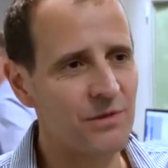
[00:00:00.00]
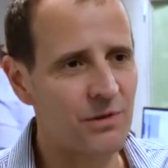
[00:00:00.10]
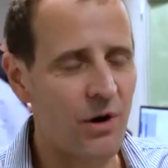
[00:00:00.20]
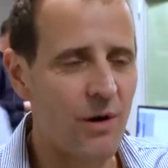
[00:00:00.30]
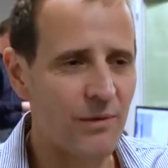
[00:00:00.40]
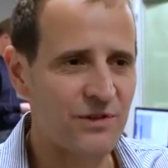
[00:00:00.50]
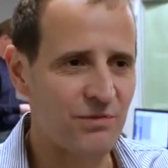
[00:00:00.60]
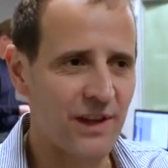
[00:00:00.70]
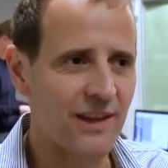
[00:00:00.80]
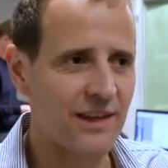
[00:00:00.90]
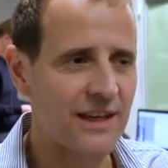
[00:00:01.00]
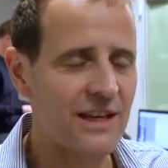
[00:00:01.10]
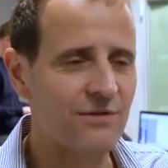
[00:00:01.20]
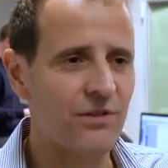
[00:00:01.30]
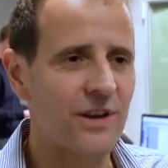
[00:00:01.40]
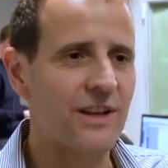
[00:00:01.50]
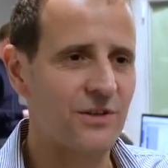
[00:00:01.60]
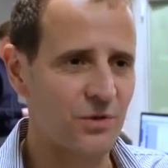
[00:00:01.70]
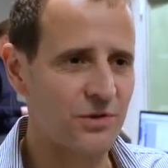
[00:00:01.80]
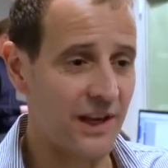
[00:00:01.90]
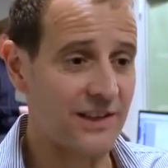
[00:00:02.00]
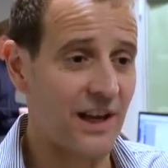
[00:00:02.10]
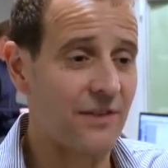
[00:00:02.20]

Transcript: requirements without the need for any exhaust gas